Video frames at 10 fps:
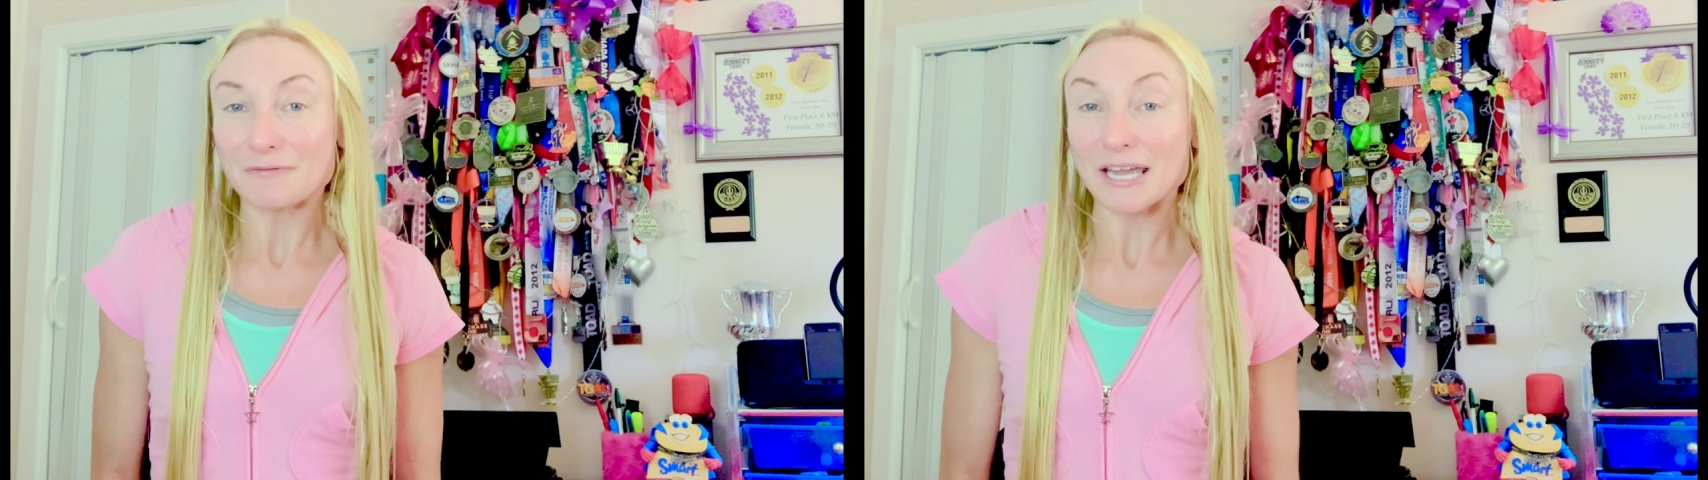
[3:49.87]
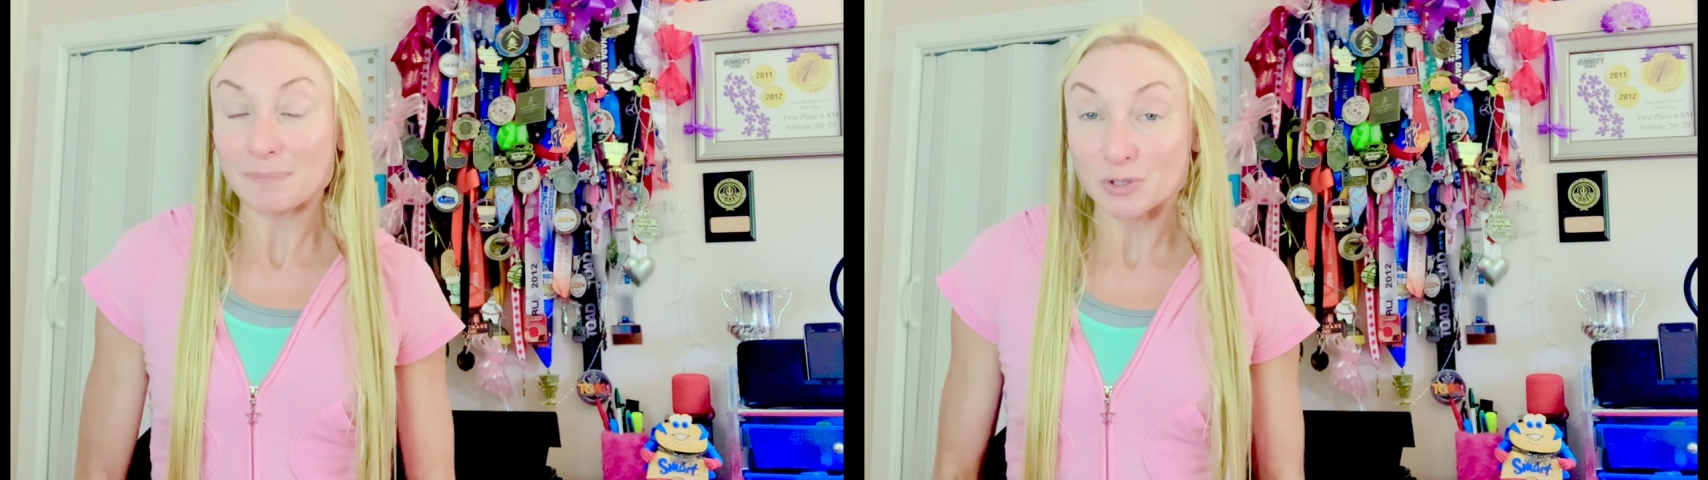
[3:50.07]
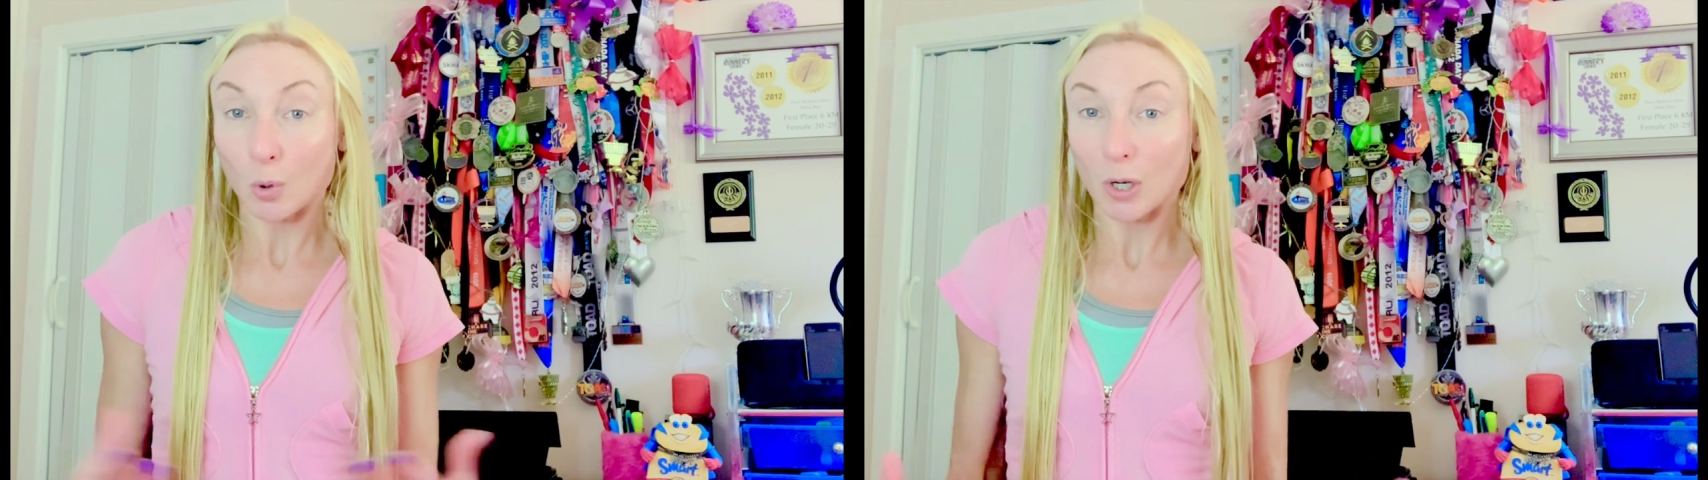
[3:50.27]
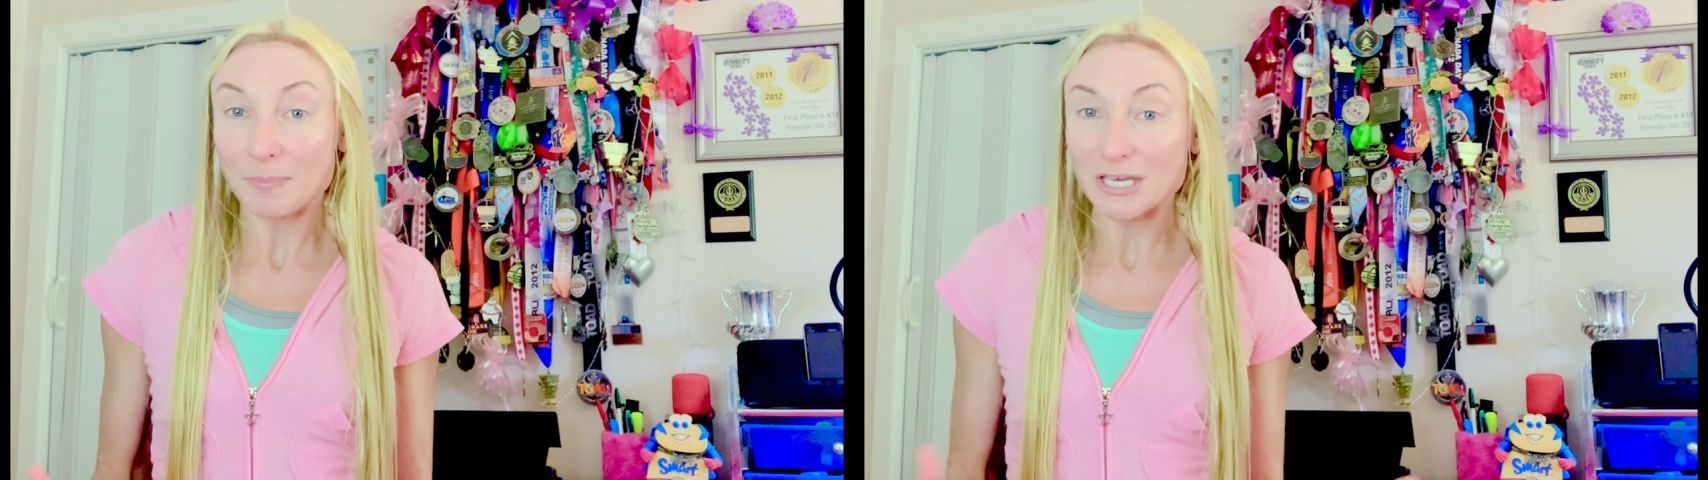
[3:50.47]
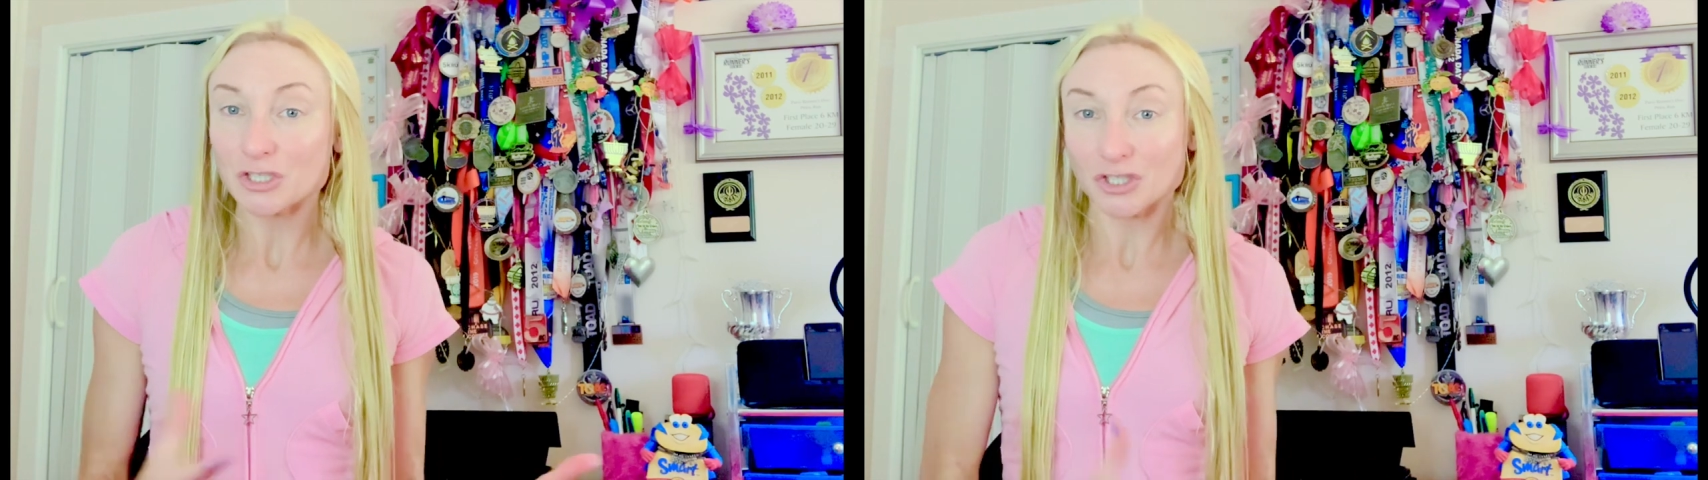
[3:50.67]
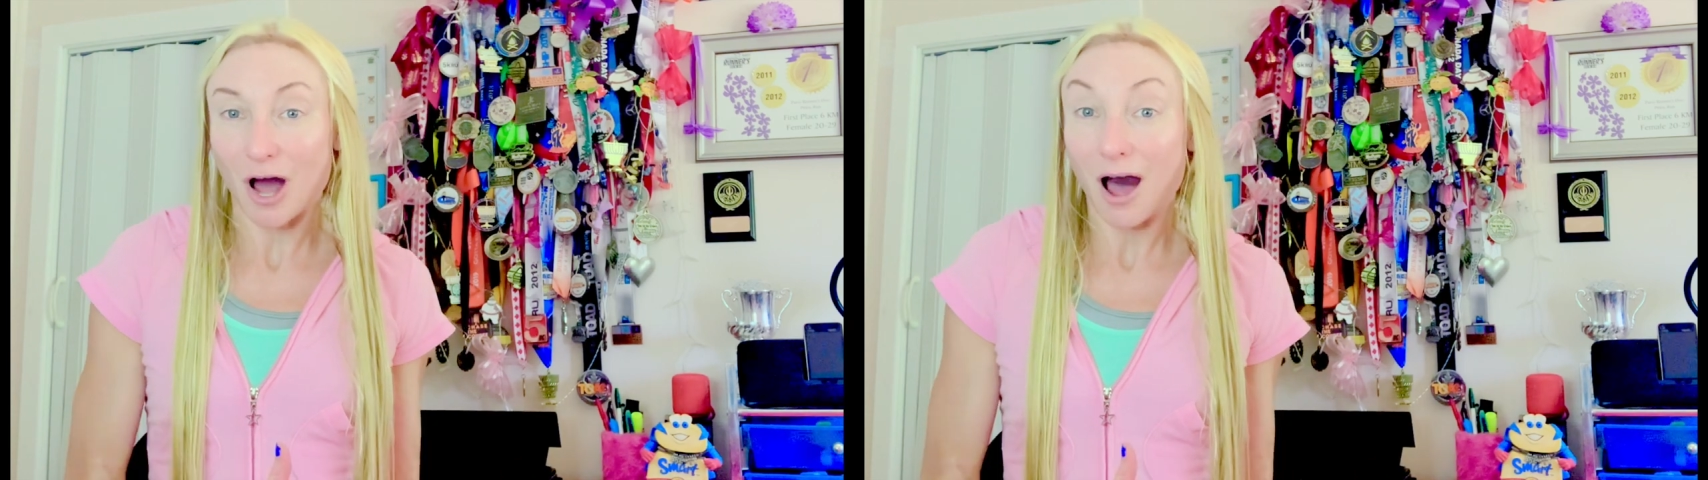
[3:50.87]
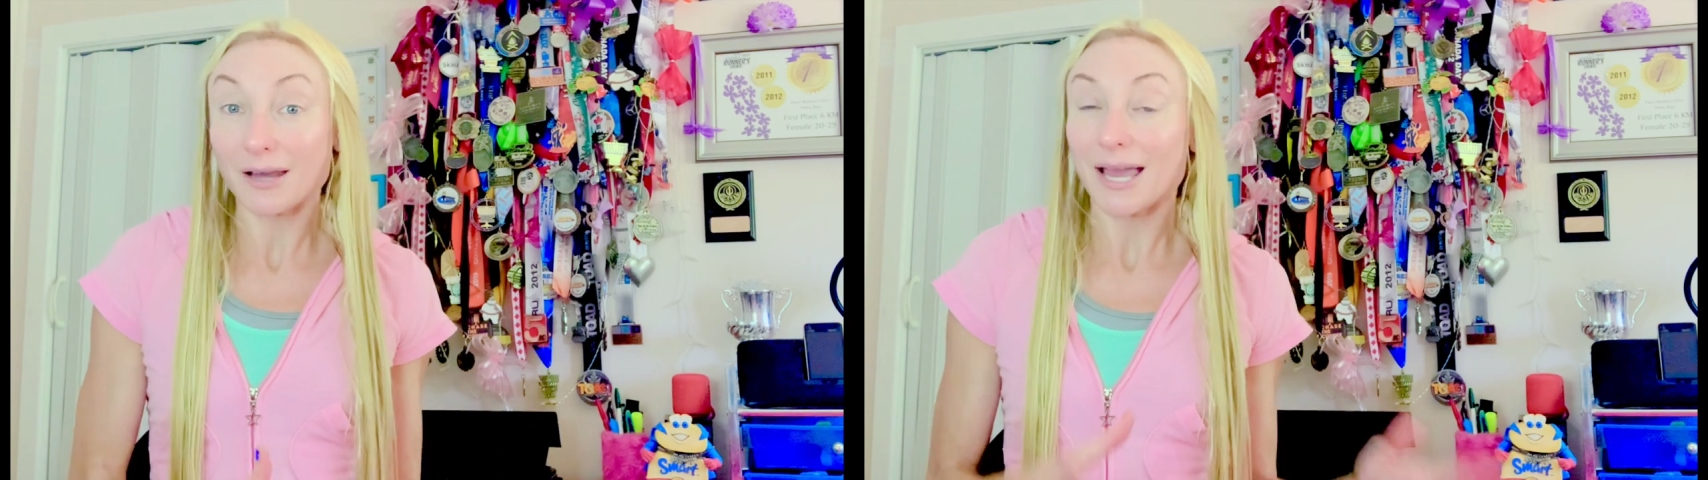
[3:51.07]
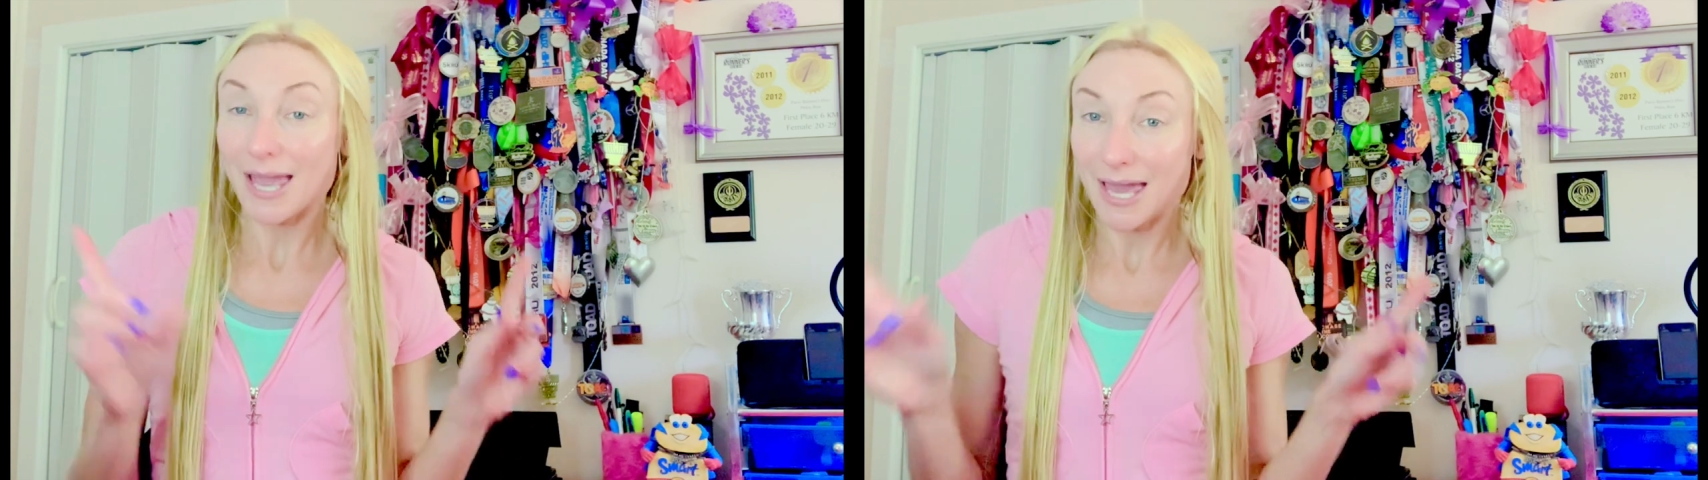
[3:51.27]
at absorbing shock
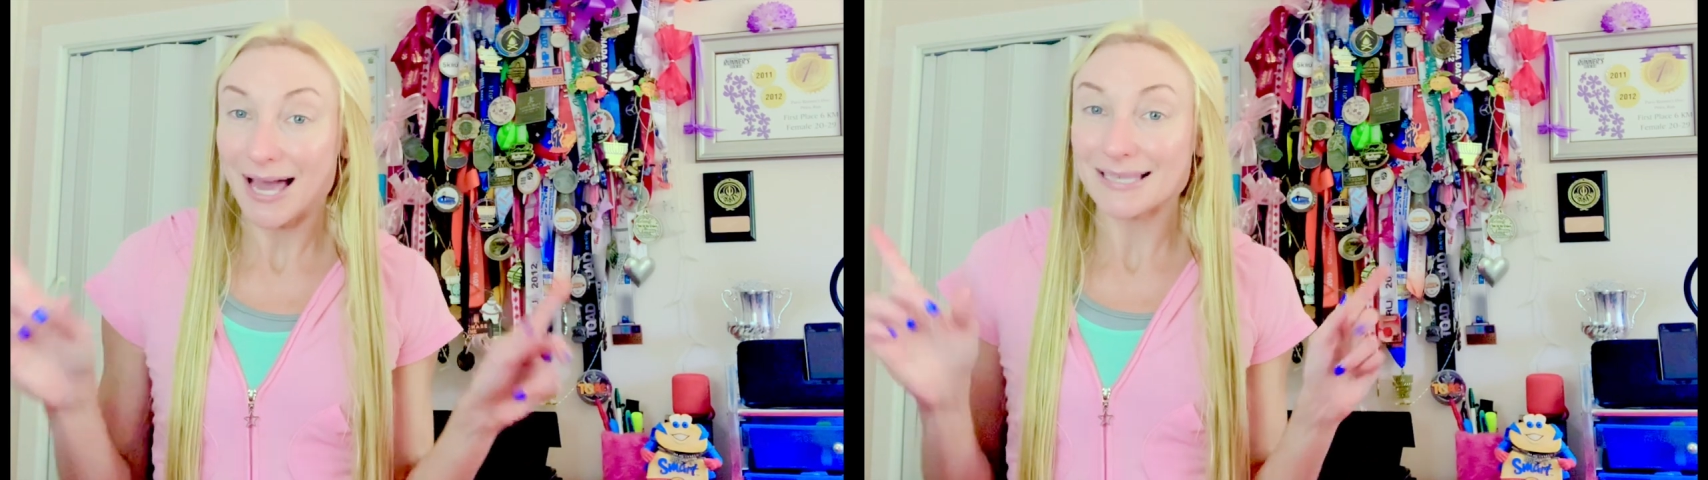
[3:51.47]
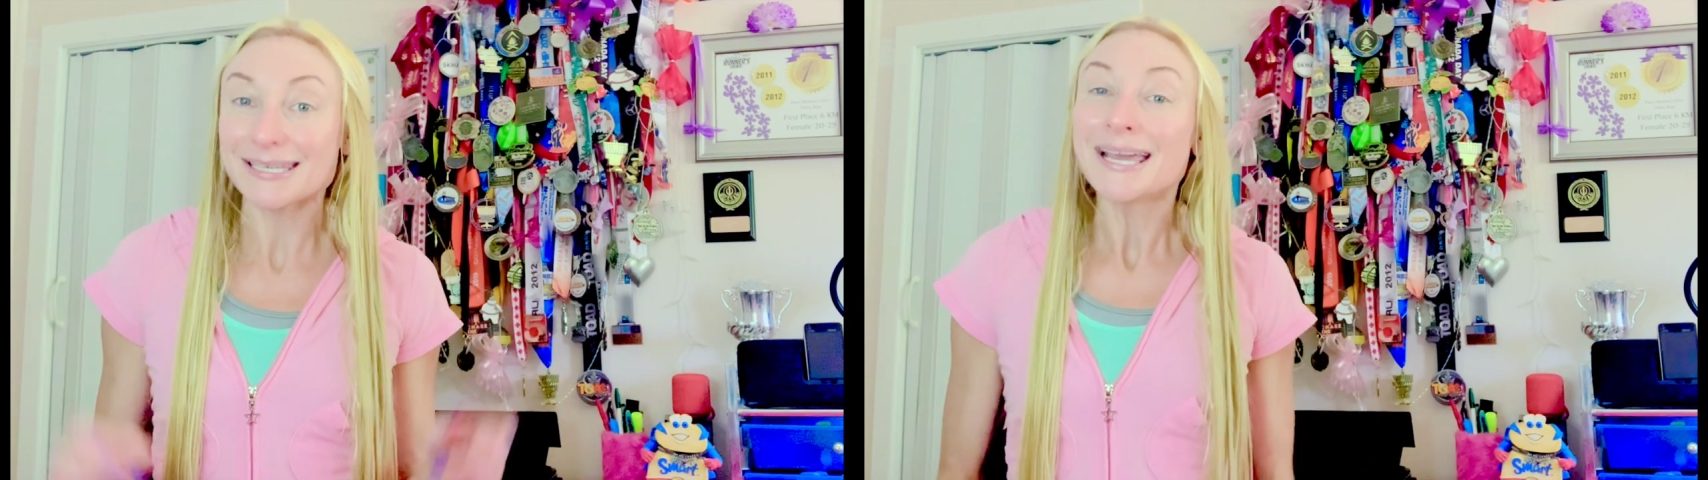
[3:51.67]
and